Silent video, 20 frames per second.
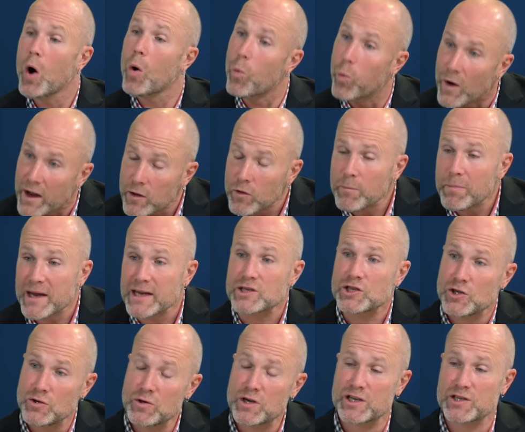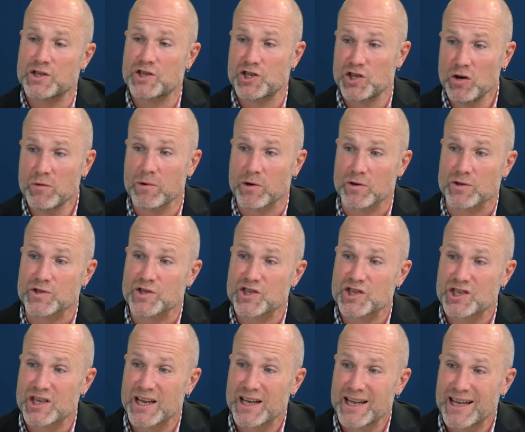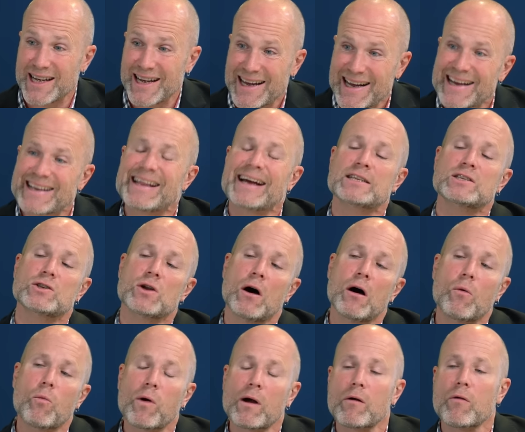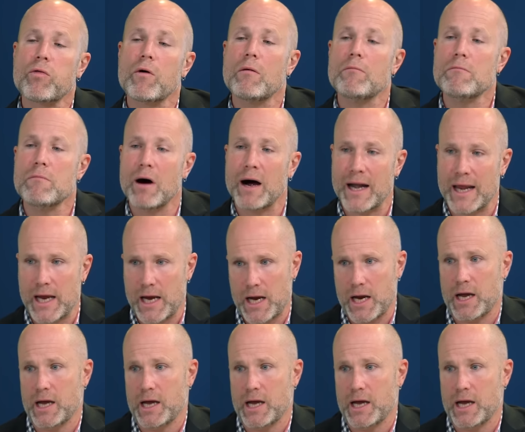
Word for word: will be to consumers, that's not where the money